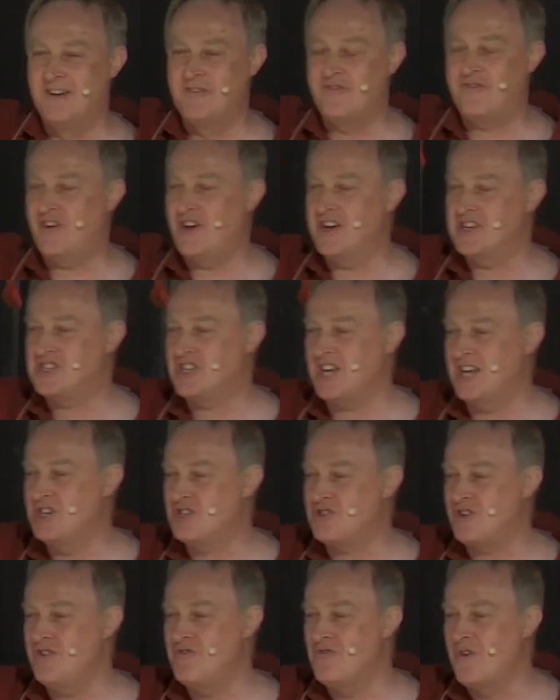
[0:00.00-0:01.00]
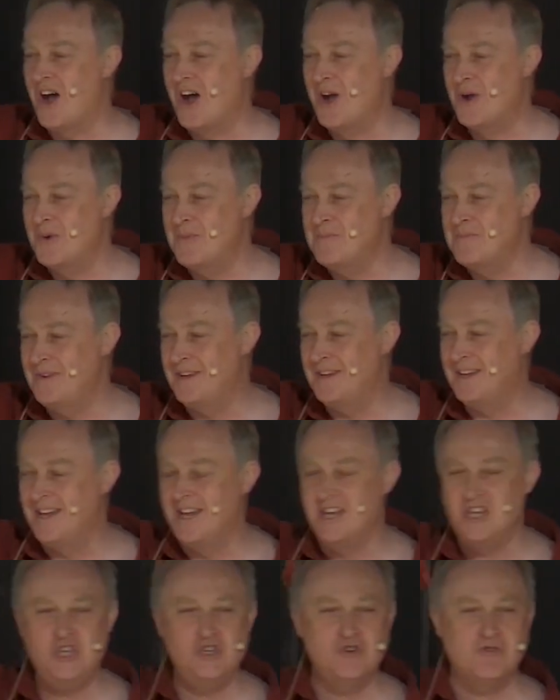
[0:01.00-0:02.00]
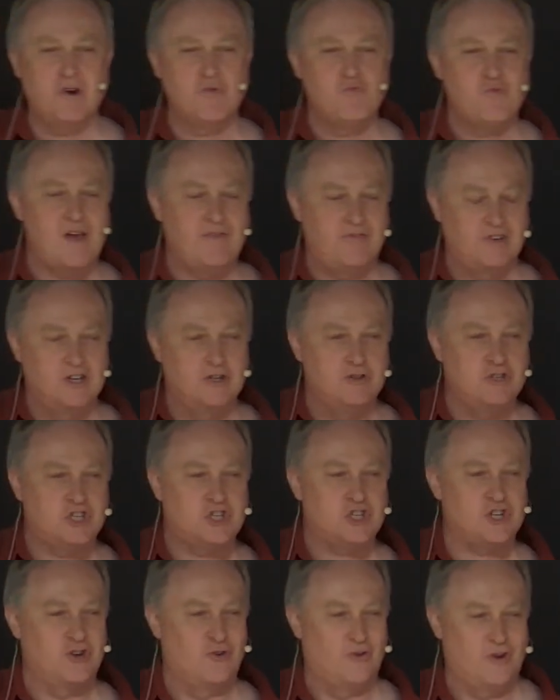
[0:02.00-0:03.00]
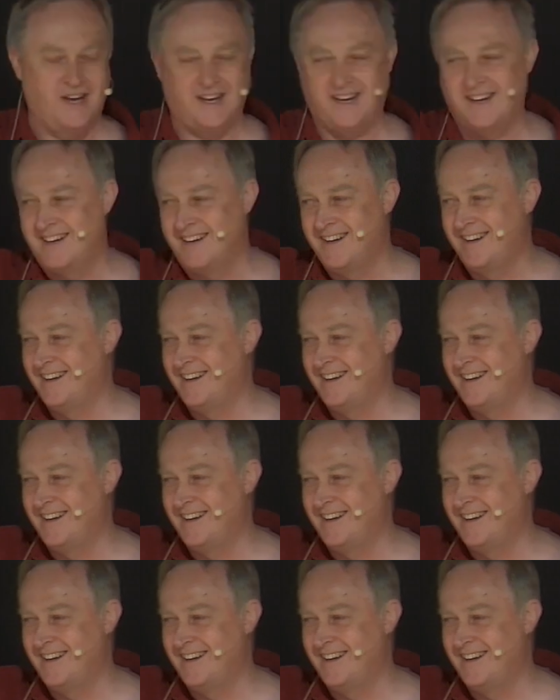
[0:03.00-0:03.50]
first century Rome, you're a revolutionary.